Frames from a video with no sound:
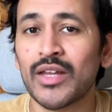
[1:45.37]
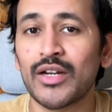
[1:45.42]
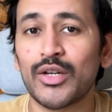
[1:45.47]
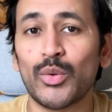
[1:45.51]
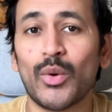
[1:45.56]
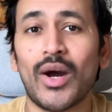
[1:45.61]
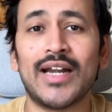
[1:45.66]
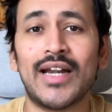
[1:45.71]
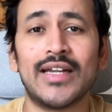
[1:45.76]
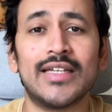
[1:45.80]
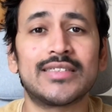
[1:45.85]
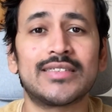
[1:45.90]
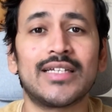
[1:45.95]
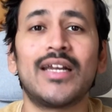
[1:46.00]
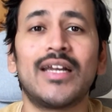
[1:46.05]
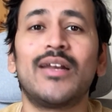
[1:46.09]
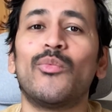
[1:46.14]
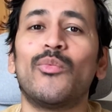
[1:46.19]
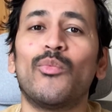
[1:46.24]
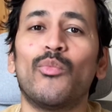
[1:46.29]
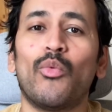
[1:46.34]
to
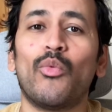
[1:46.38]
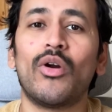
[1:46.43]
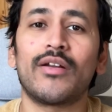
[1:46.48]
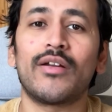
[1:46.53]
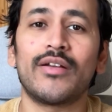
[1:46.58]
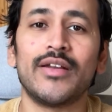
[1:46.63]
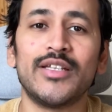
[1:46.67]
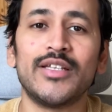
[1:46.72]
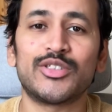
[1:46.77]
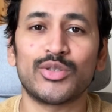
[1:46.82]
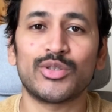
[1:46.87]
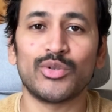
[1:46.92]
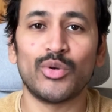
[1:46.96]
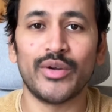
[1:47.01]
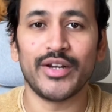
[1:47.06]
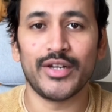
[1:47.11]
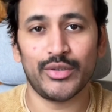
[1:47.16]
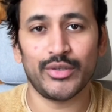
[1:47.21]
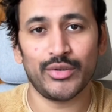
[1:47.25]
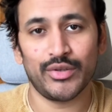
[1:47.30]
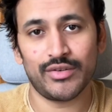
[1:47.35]
understand what needs to go
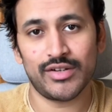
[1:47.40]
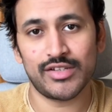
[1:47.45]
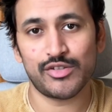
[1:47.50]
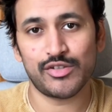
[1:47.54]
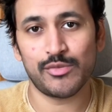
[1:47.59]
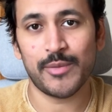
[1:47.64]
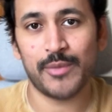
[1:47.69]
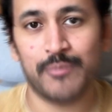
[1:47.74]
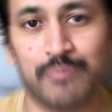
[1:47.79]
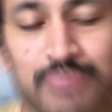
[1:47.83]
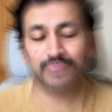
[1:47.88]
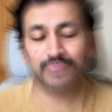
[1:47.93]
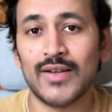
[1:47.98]
into your resume.